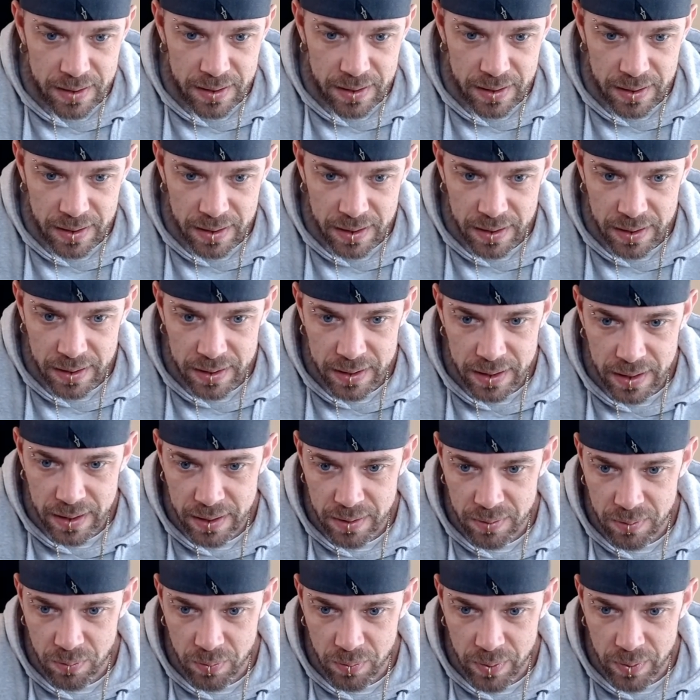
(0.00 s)
And
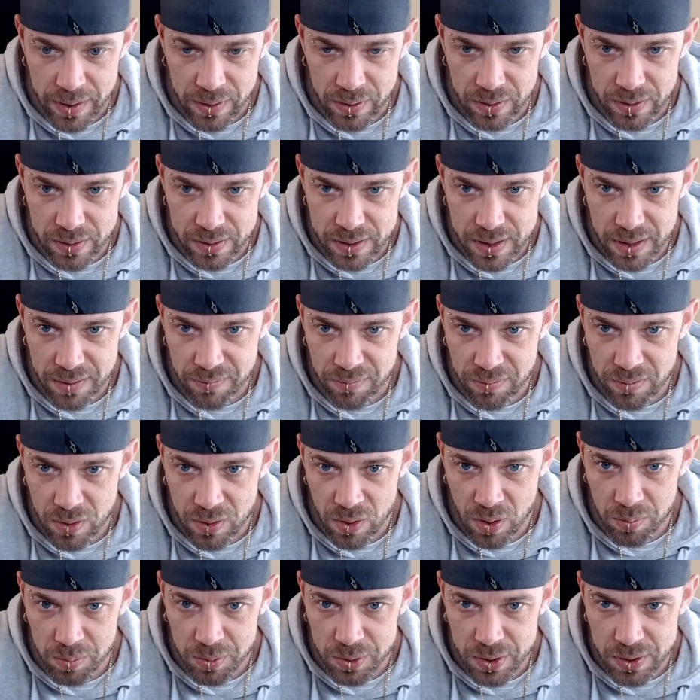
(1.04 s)
then we got different
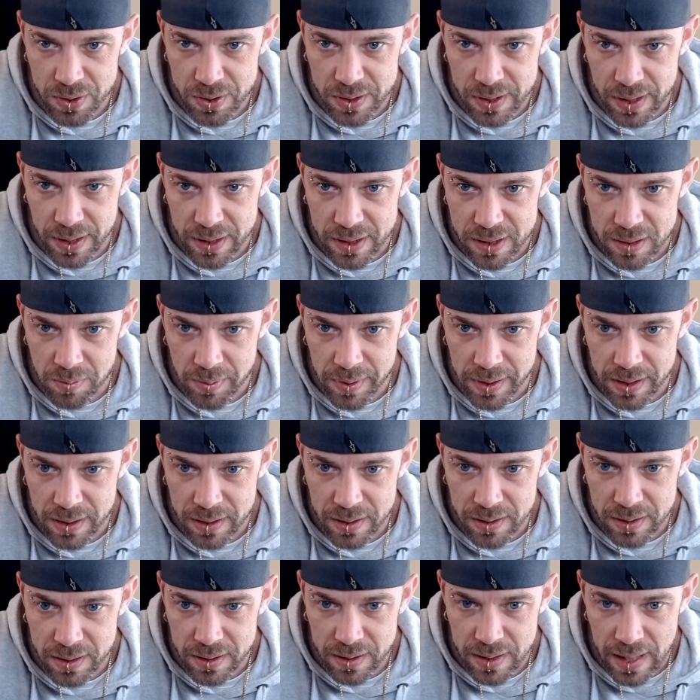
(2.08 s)
options here. So we
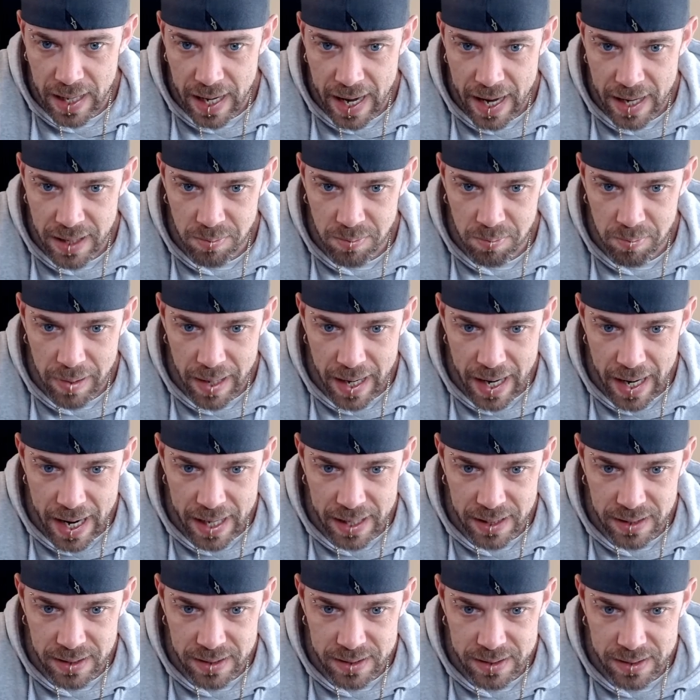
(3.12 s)
can add
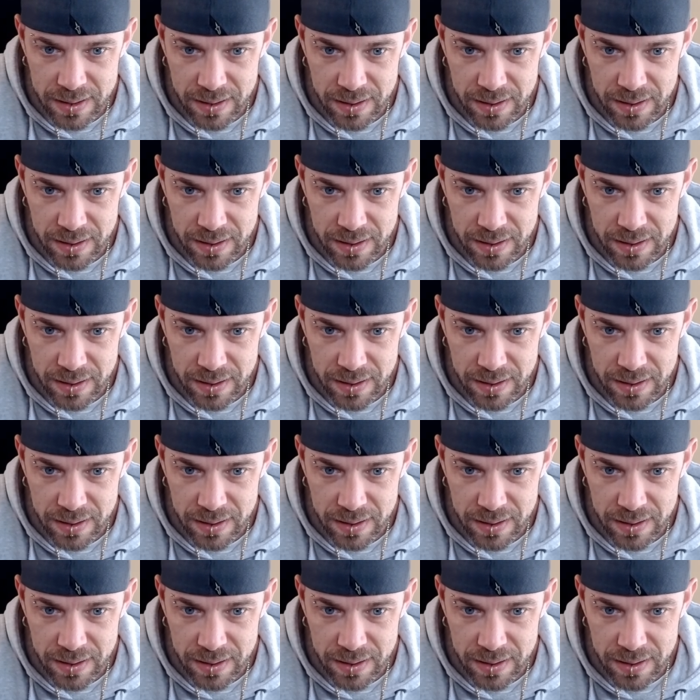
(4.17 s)
pads.